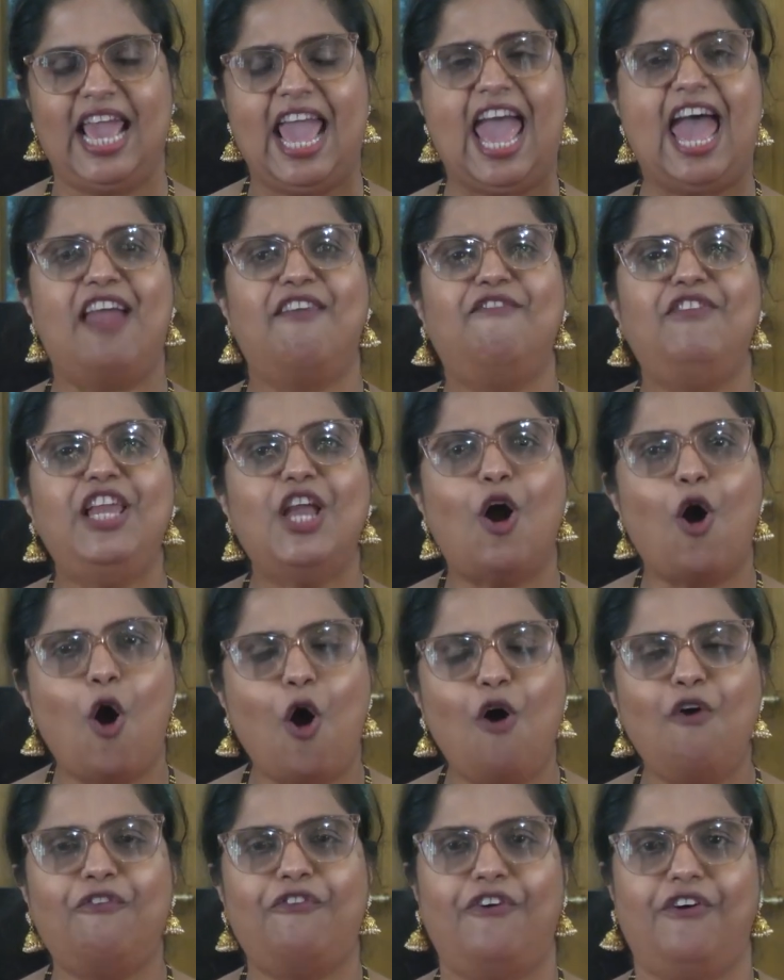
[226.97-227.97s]
And we
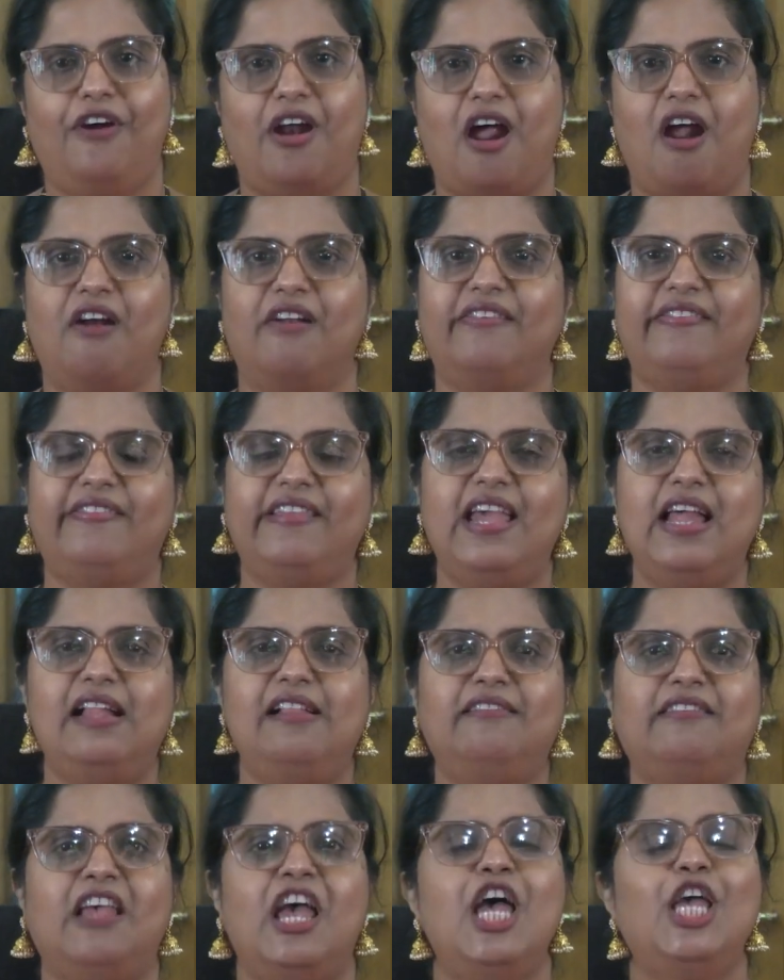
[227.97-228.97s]
offer
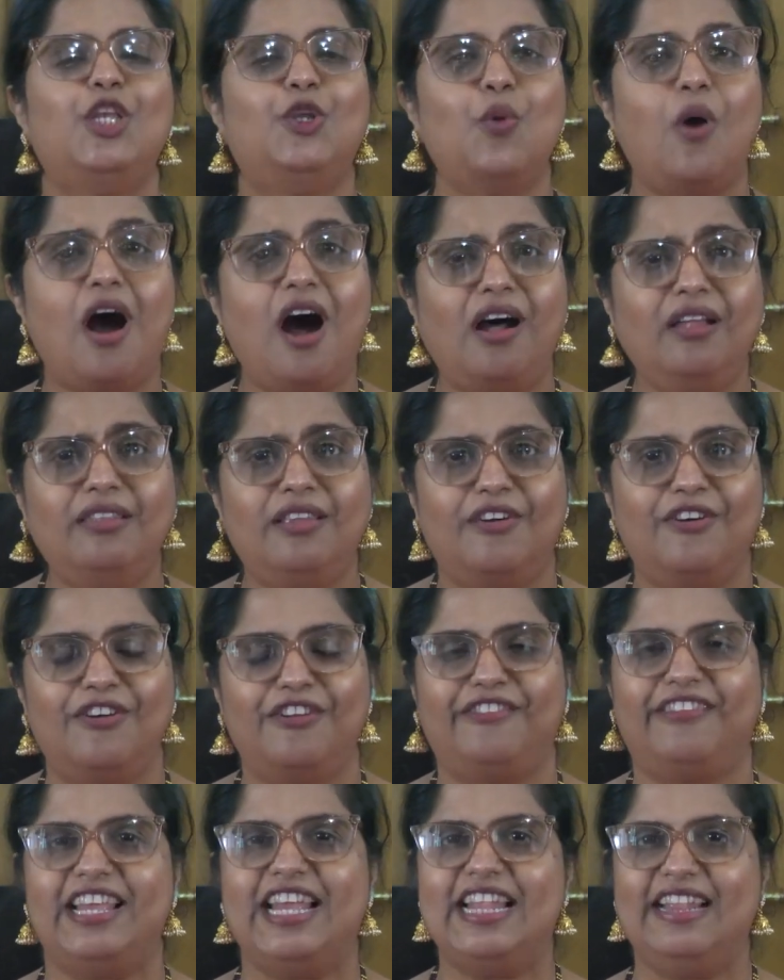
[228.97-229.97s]
ourselves to
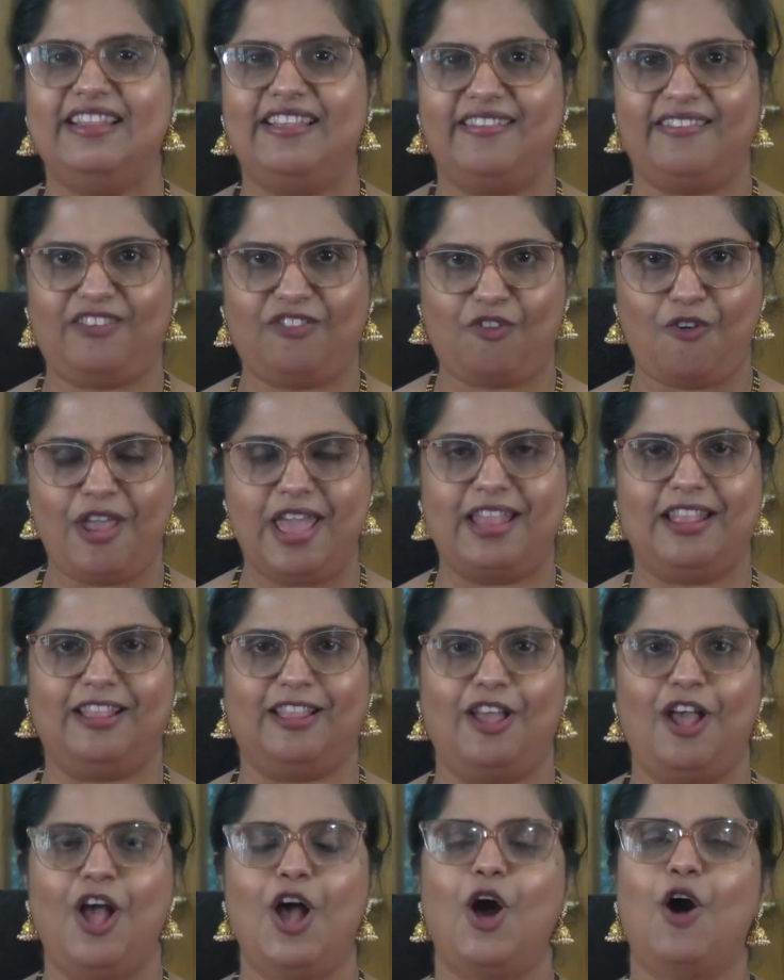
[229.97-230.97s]
others in the
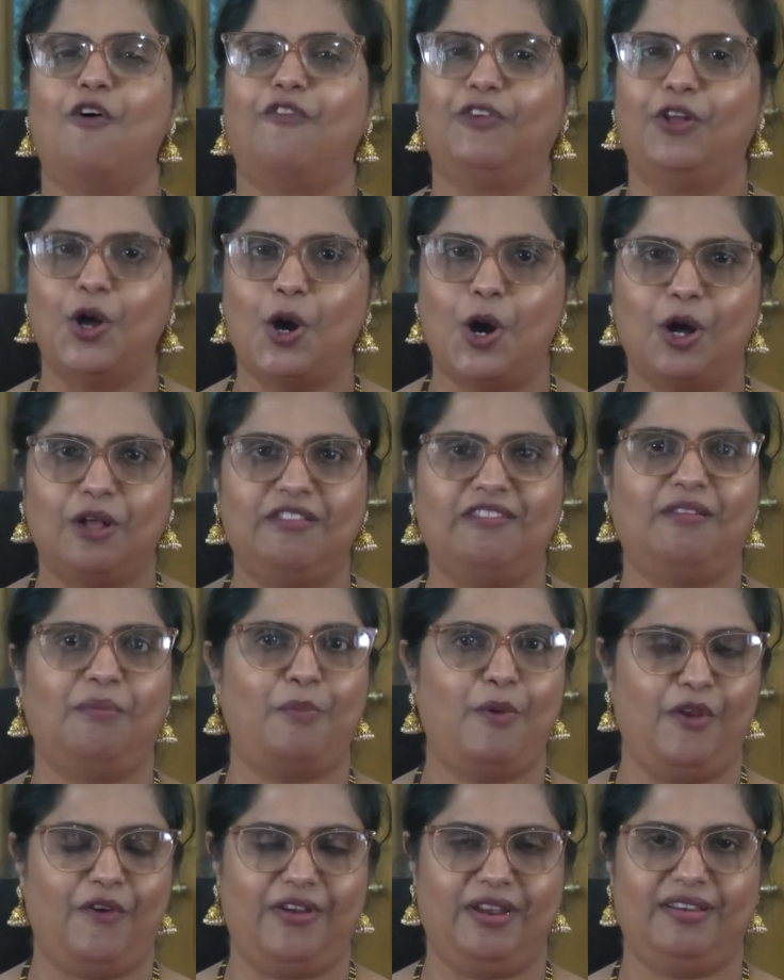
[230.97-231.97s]
strength of God's
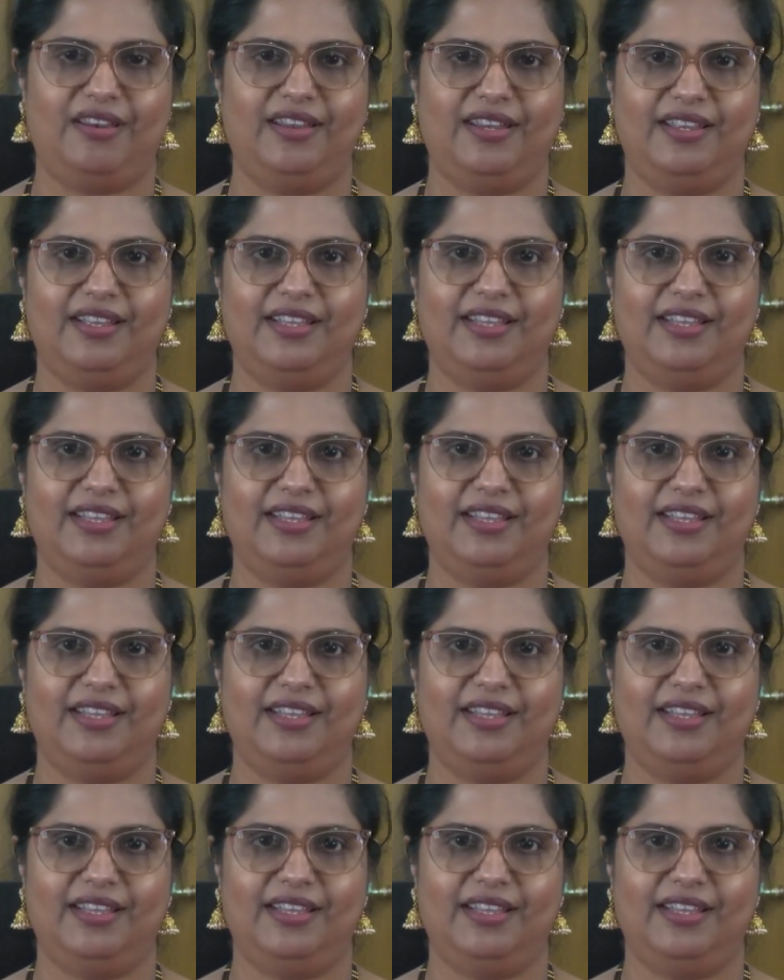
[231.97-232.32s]
Spirit.